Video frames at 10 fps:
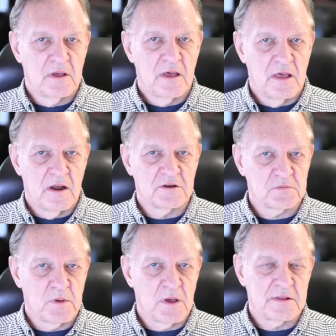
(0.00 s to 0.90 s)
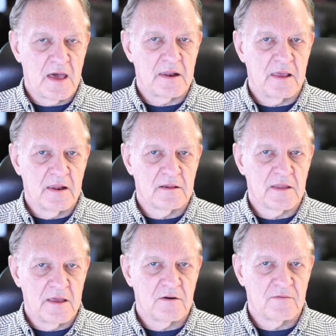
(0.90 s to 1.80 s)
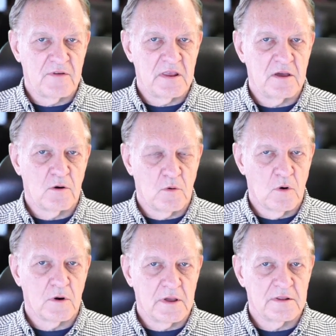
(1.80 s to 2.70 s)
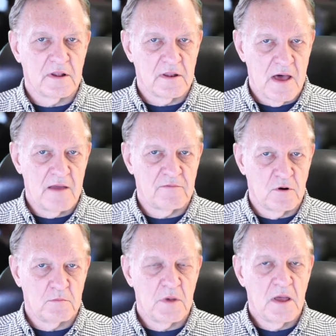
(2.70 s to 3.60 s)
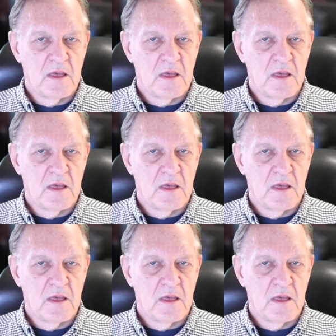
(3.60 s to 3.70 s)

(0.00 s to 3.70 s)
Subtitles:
and I'll explain that in a later video or in the live room.